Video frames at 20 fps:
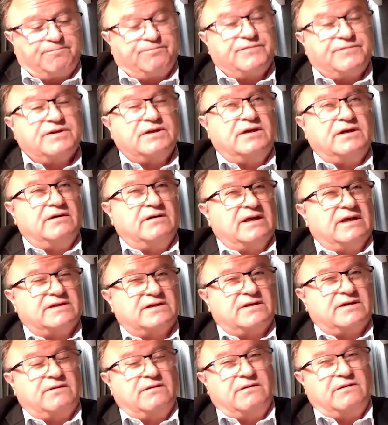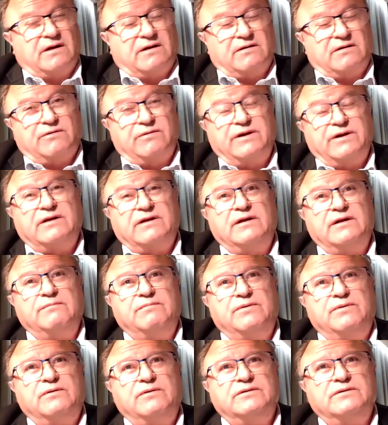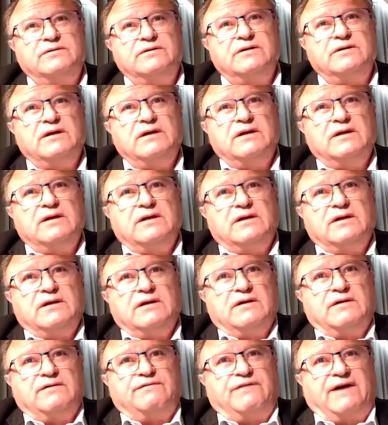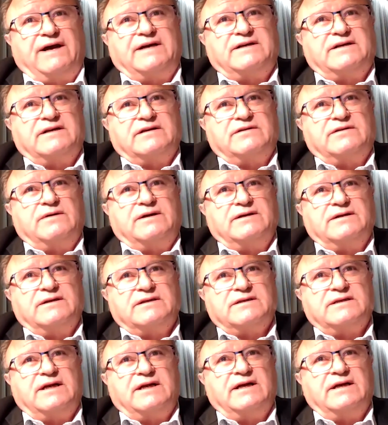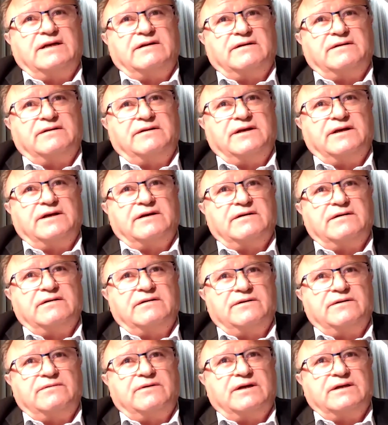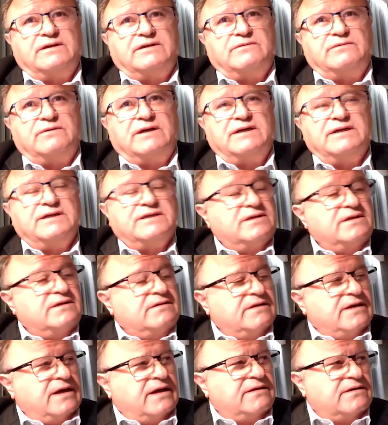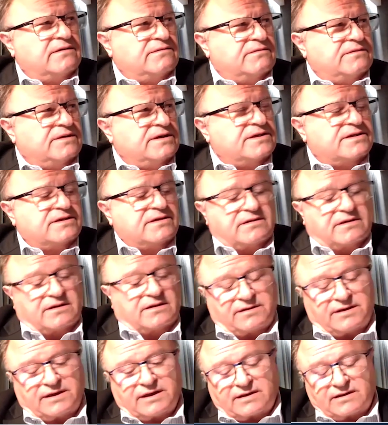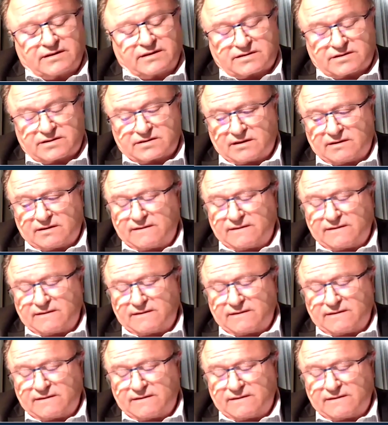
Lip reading: So that's a critical important factor to understand, I think, and you're right to raise it. The other reason I think it's